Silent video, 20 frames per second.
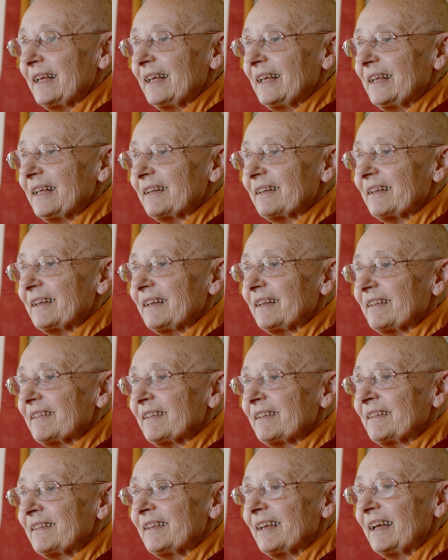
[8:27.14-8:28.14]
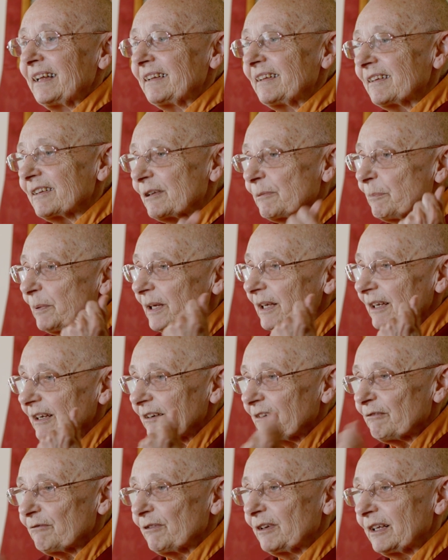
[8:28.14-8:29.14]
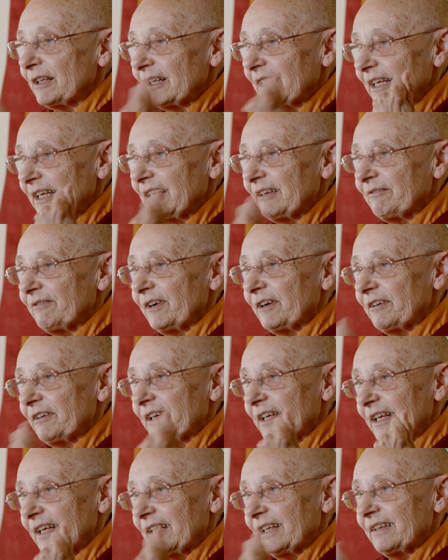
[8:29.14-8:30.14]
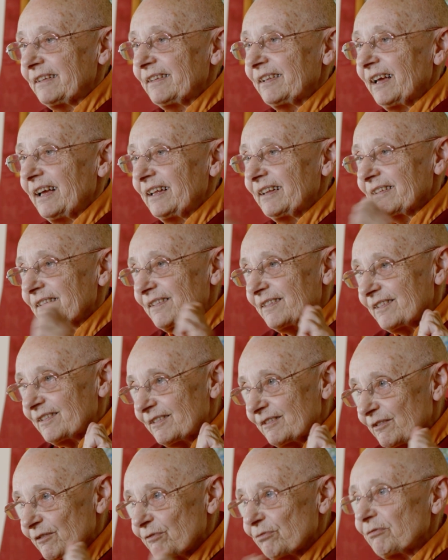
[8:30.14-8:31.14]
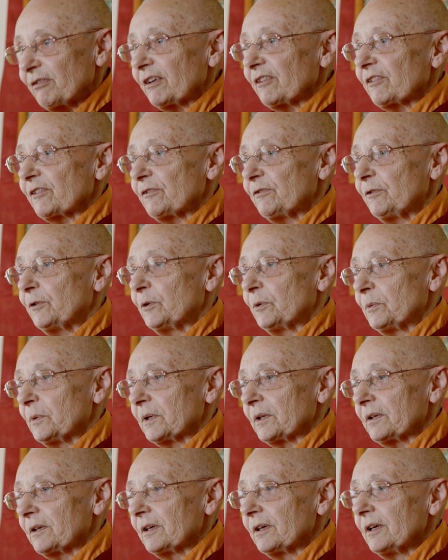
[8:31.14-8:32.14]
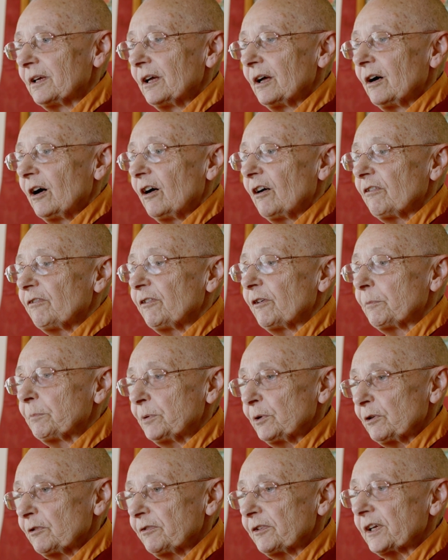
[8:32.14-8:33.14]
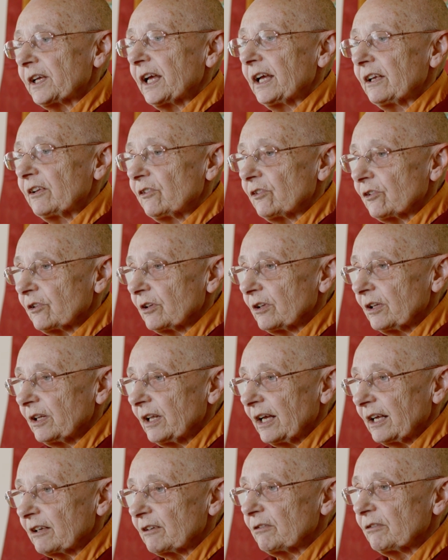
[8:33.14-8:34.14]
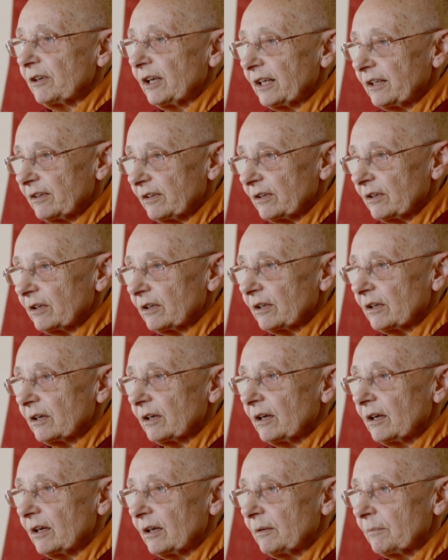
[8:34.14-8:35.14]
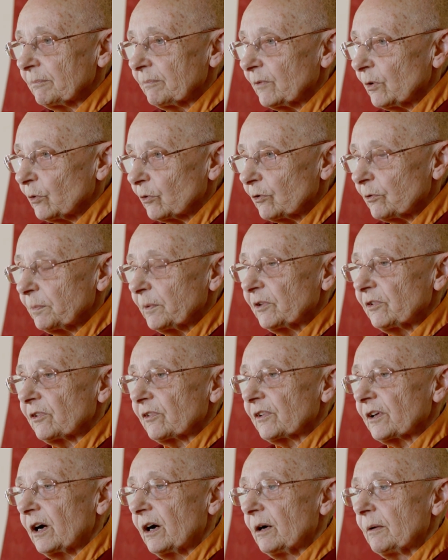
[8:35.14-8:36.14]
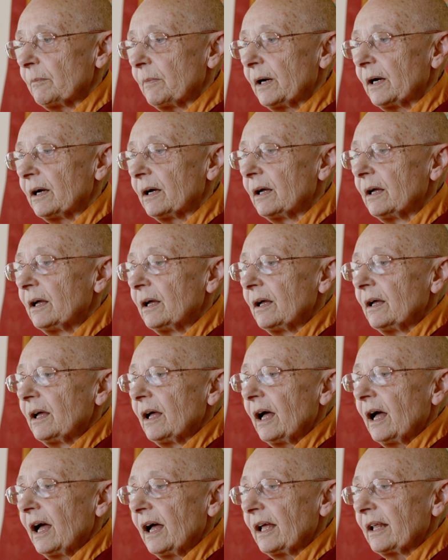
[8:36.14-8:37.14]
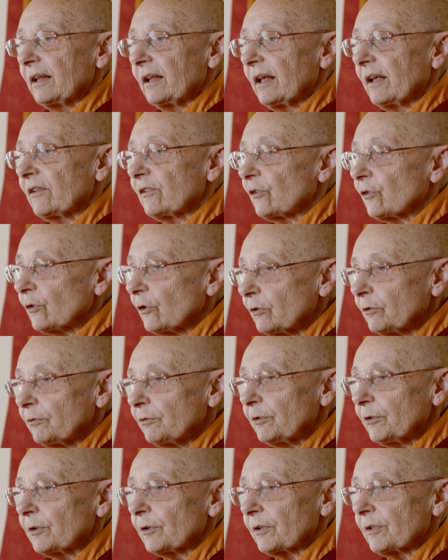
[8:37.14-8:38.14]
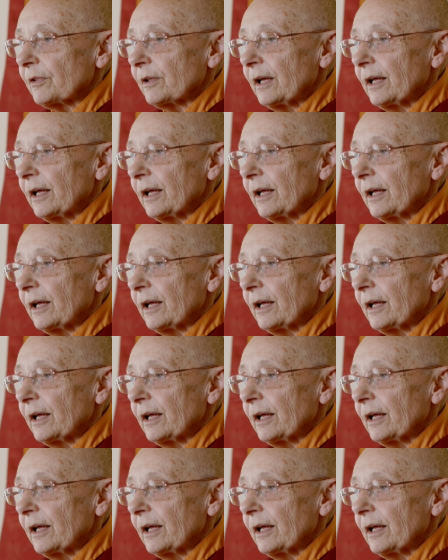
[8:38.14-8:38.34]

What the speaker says: It's intended to be a really very intense thrust forward for purification and creating auspicious karma and so forth.